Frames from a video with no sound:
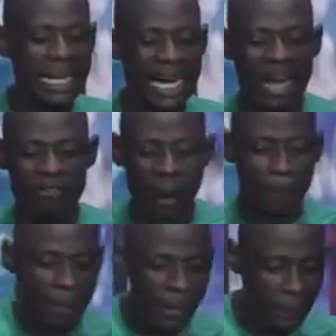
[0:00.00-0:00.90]
relevant
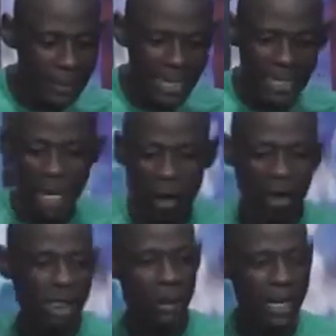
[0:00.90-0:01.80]
people in the
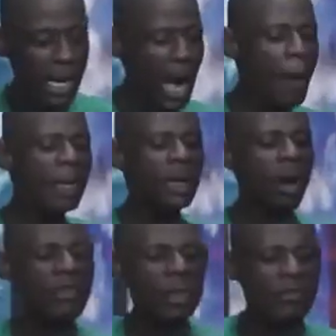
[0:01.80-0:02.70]
country were there. How many
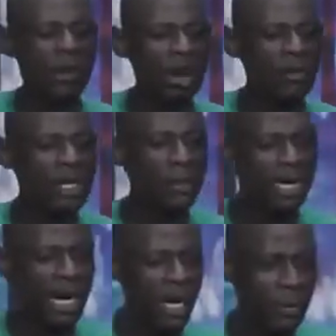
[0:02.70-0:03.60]
governors, 4 governors were
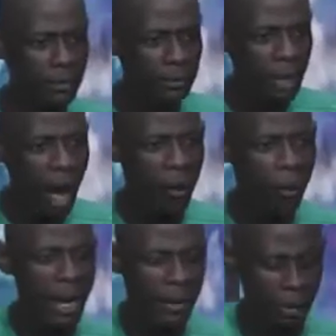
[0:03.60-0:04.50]
there around?
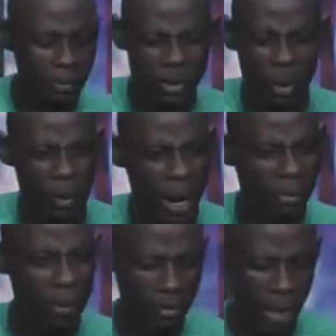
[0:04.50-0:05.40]
Akwa
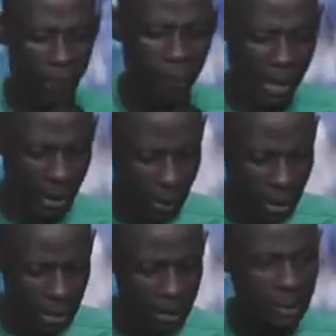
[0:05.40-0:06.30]
Ibom,
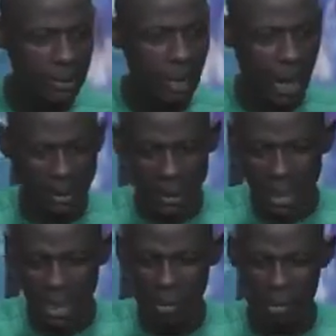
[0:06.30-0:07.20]
Benue, and then I
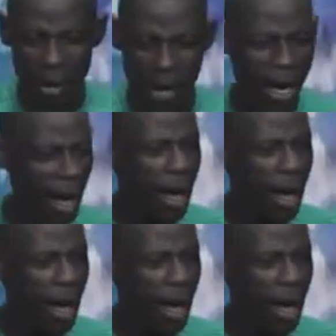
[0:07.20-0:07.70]
can't remember